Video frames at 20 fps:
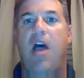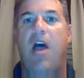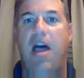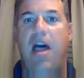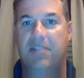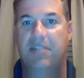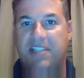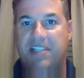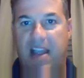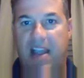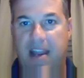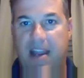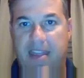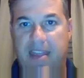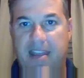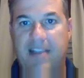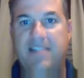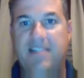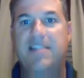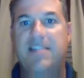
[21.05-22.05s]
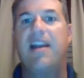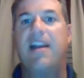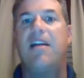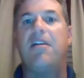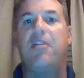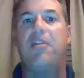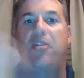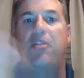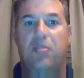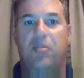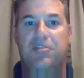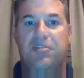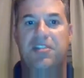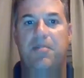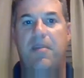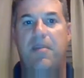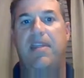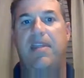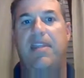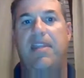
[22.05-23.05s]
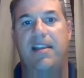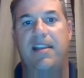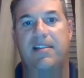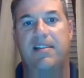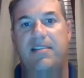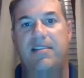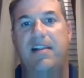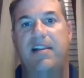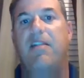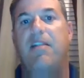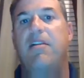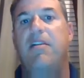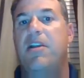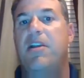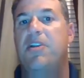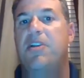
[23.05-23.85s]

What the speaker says: I'll assign things there. You'll submit things there.